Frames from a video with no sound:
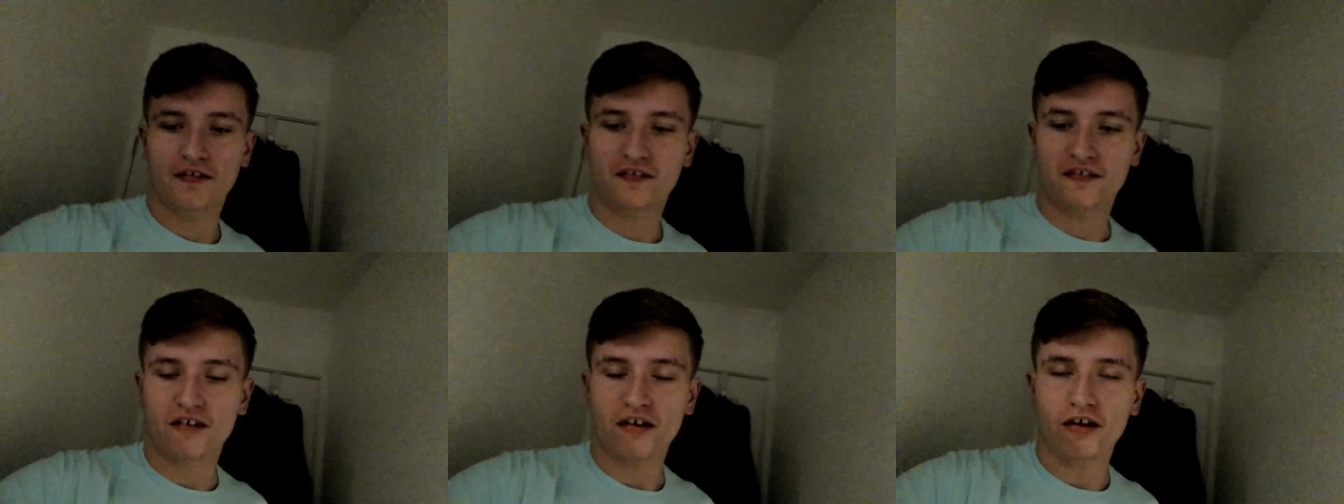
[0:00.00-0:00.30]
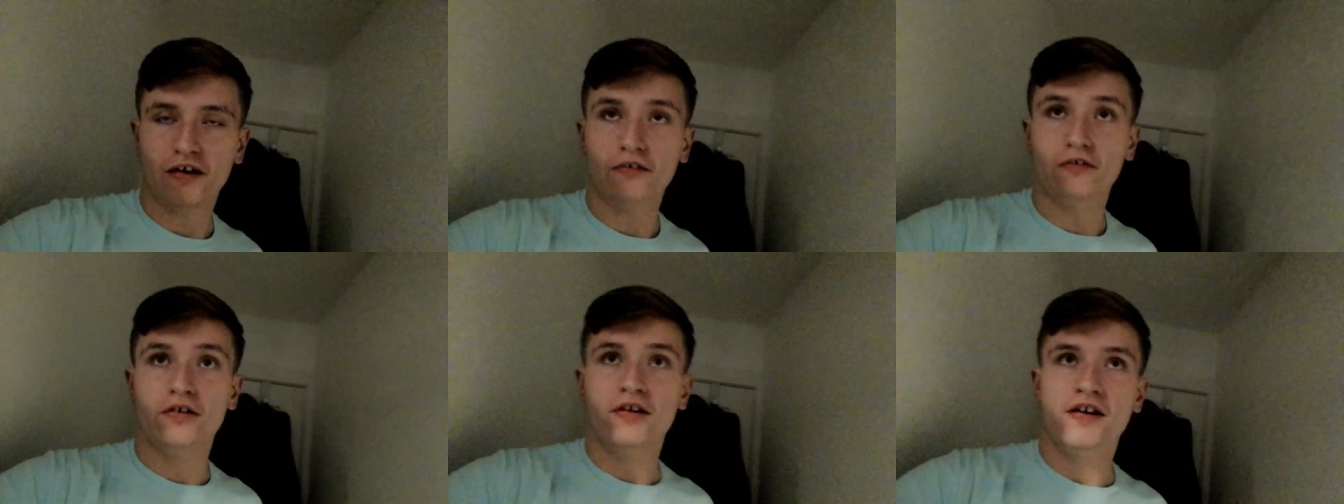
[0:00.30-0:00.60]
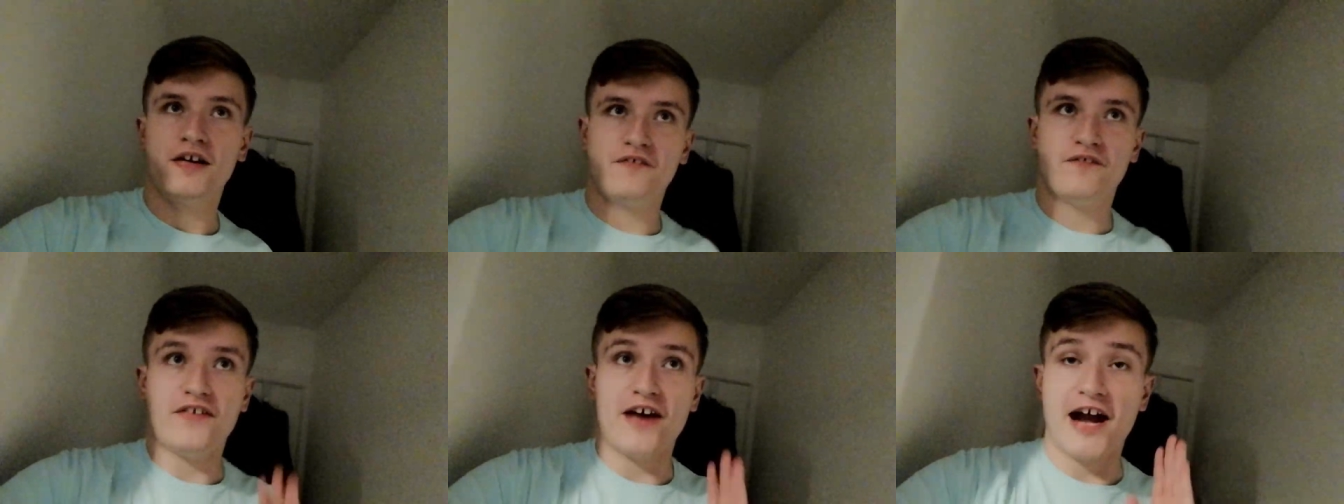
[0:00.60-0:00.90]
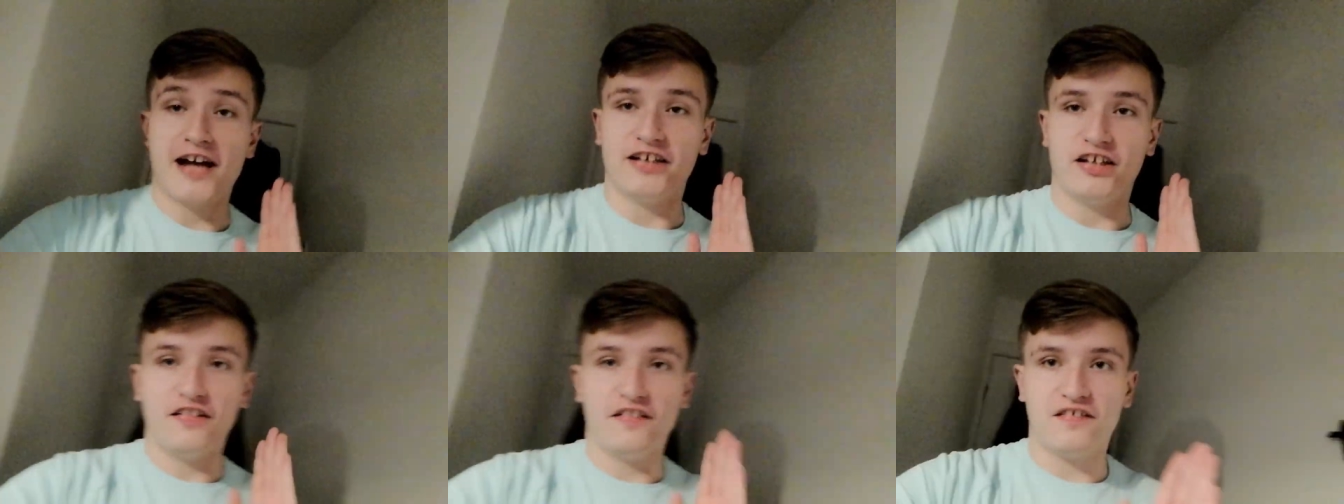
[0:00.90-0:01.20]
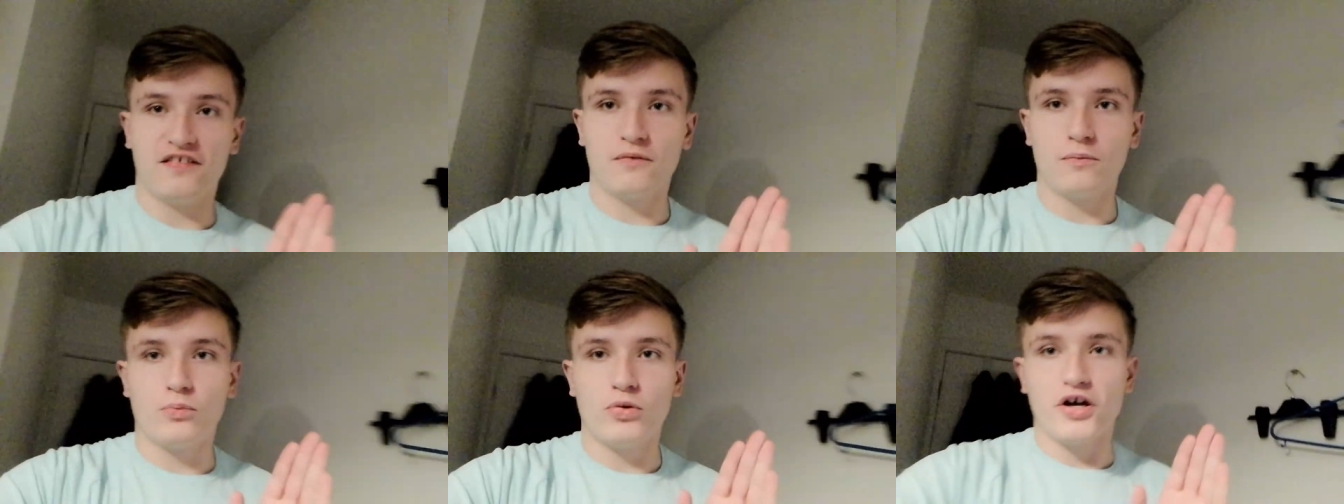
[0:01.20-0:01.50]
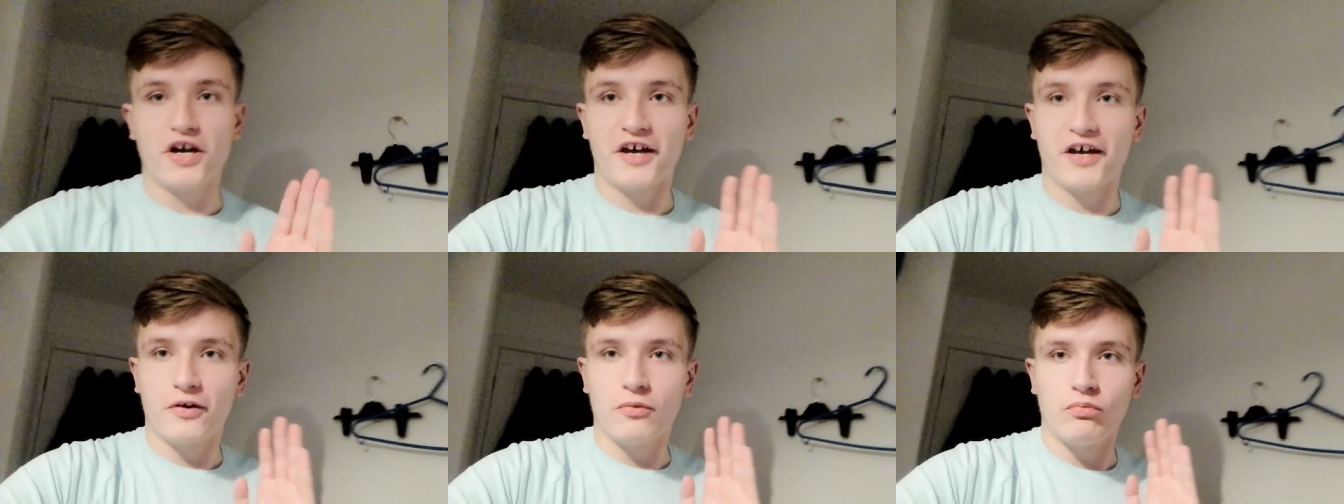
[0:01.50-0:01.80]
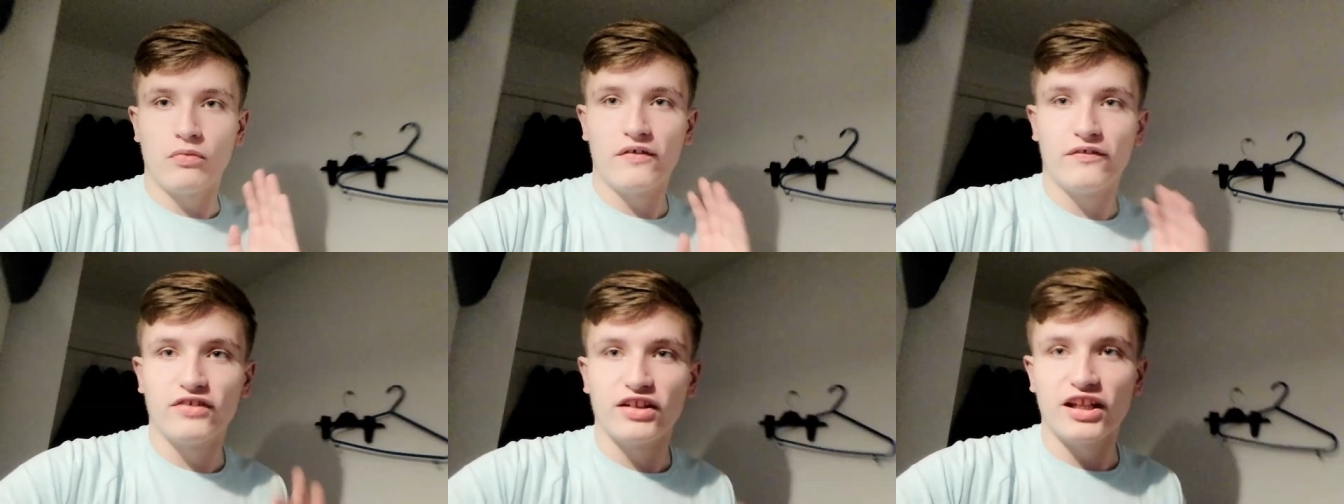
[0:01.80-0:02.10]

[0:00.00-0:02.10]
So, finally somewhere with